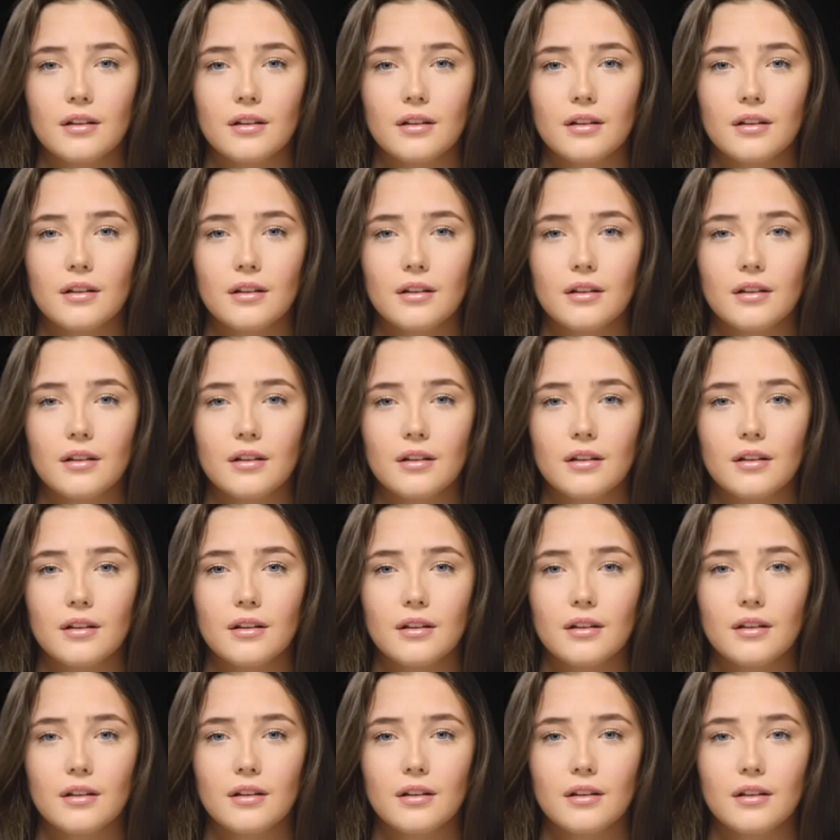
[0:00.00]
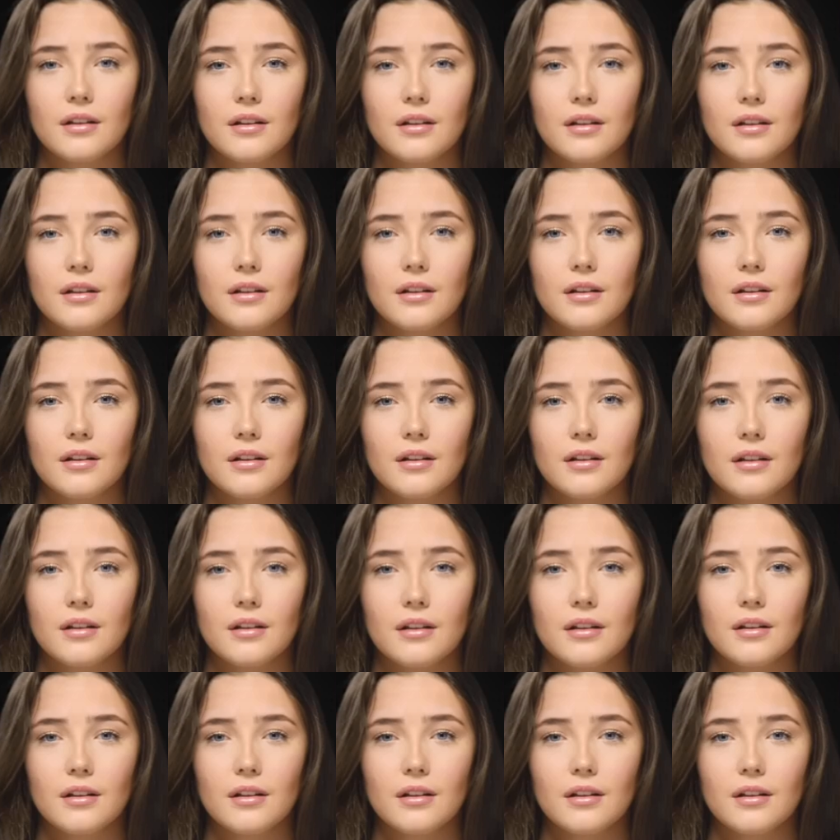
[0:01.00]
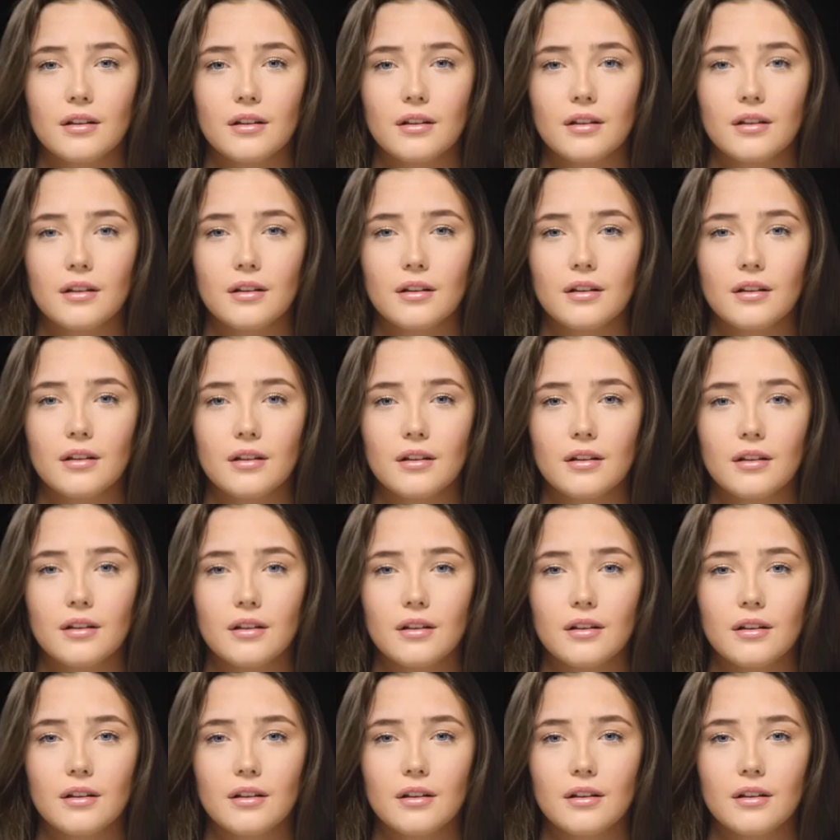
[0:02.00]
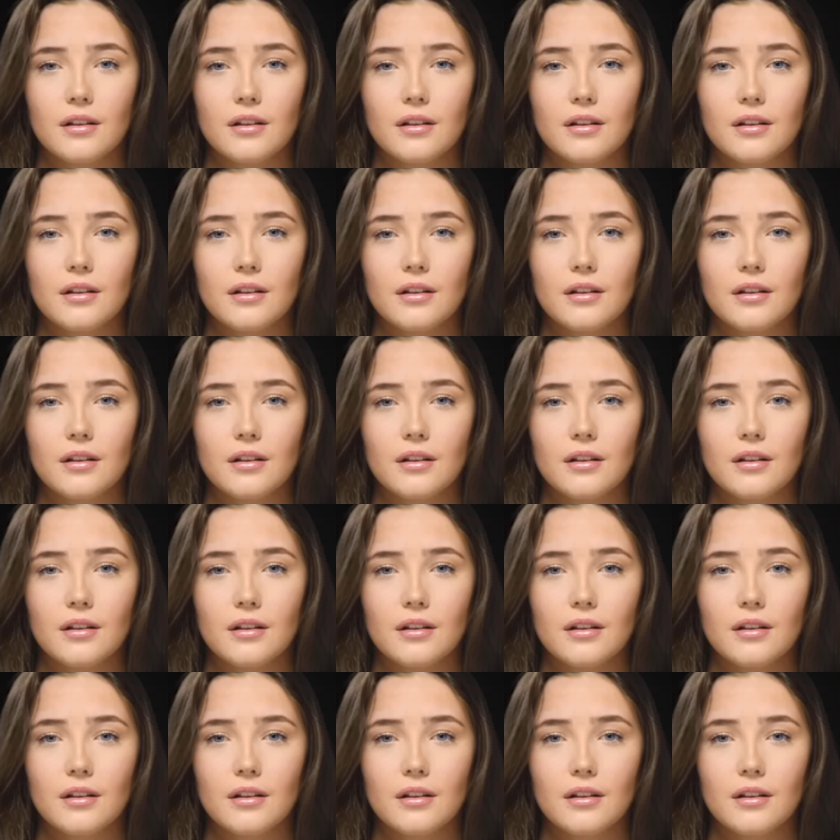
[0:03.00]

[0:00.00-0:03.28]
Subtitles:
(silent)